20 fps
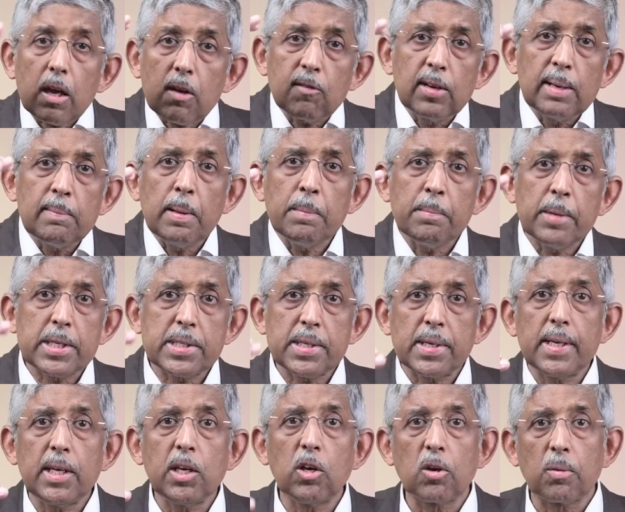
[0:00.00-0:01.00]
we will be
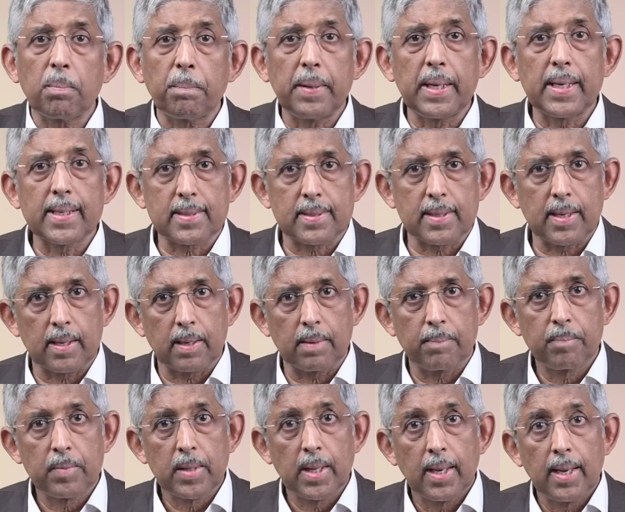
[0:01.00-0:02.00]
measuring your P S A.
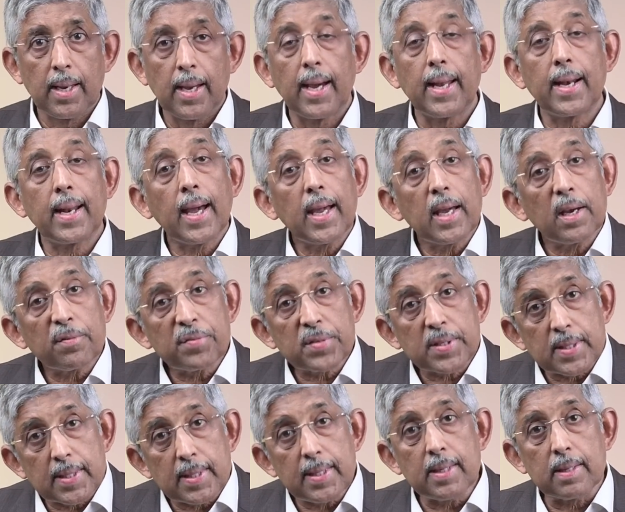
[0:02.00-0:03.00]
And I have
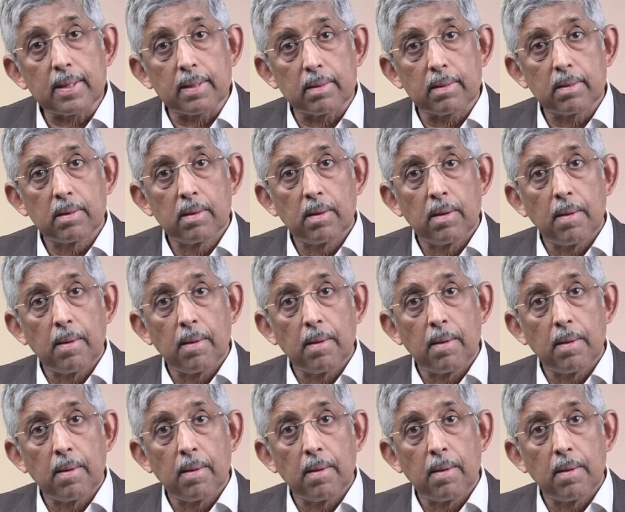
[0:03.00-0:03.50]
seen